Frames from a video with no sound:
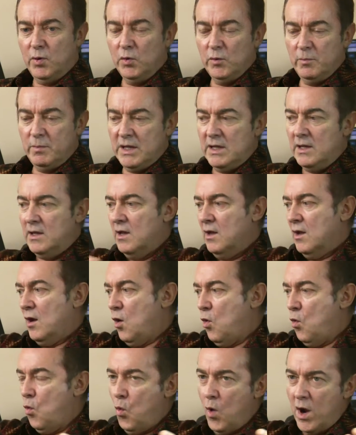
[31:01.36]
pulled me
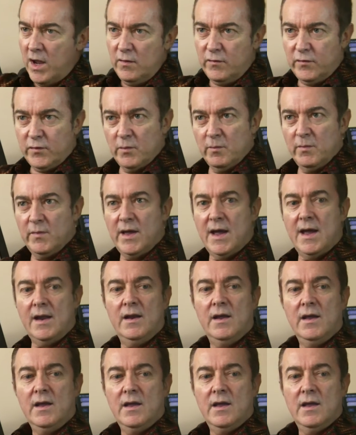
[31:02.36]
away from
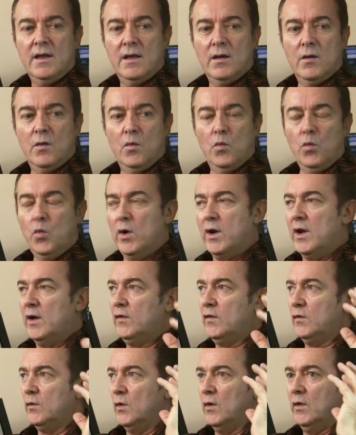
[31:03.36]
that what I
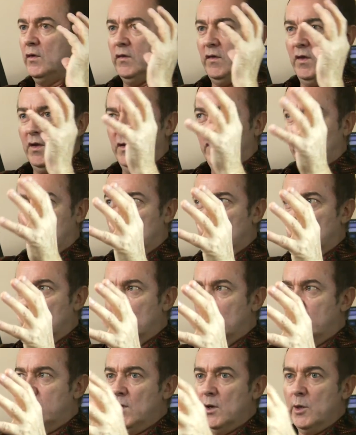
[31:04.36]
saw as, as a
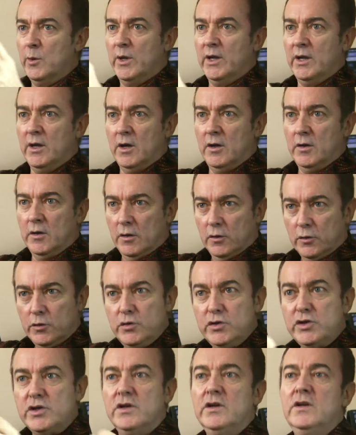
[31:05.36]
following an
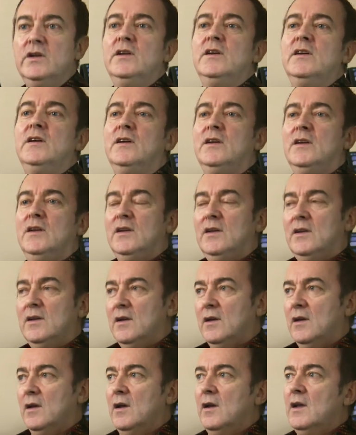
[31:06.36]
illusion
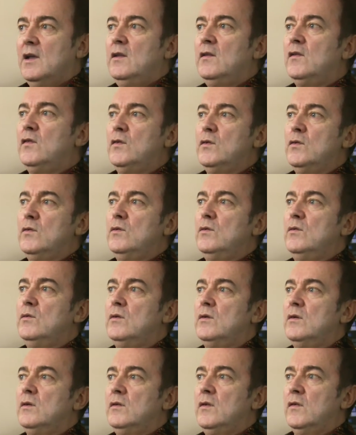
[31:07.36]
uh, into
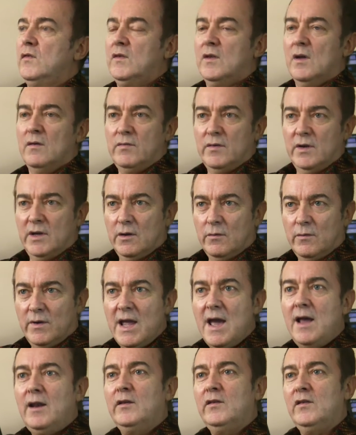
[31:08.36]
discovering a
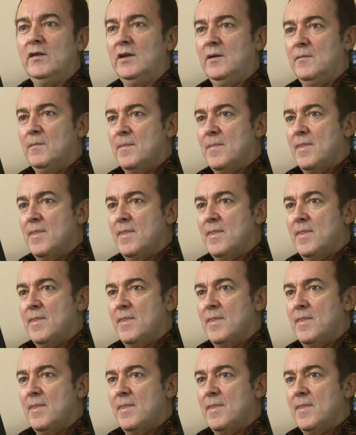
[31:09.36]
reality.